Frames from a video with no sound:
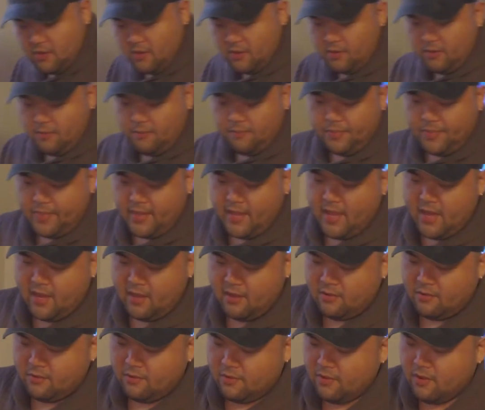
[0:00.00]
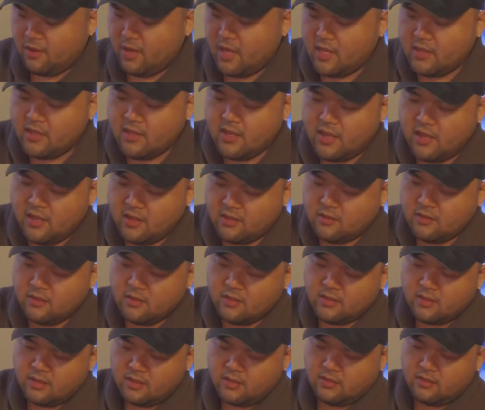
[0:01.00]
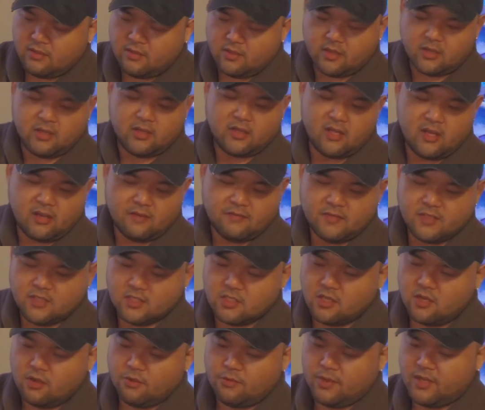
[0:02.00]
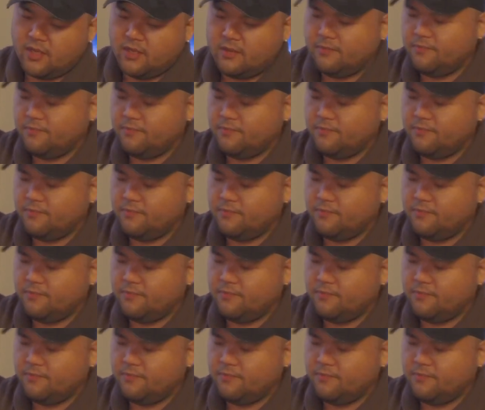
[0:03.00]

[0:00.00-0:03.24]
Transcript: because theoretically I'd never have to use it.